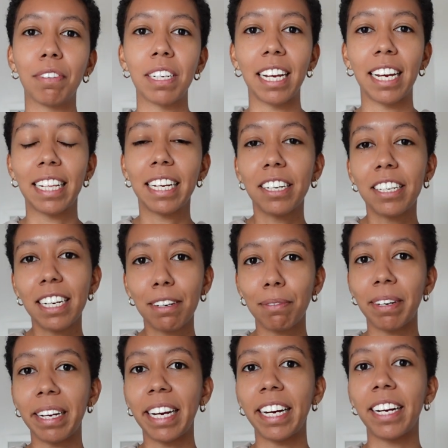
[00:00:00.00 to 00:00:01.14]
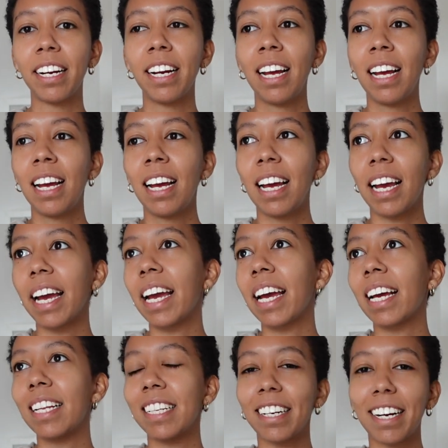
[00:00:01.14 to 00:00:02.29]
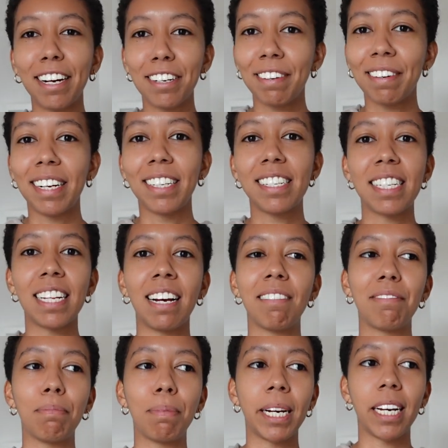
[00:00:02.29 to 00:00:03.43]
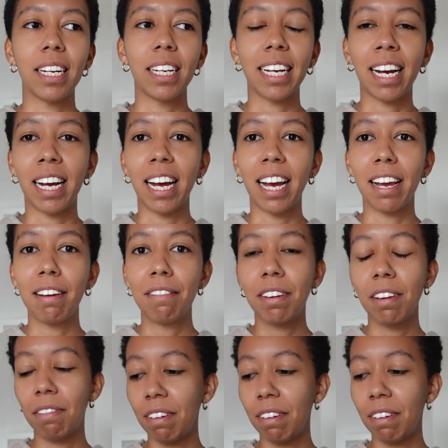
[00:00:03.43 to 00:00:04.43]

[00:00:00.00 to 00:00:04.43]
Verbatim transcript: for like their knitwear and their outerwear and stuff but yeah I have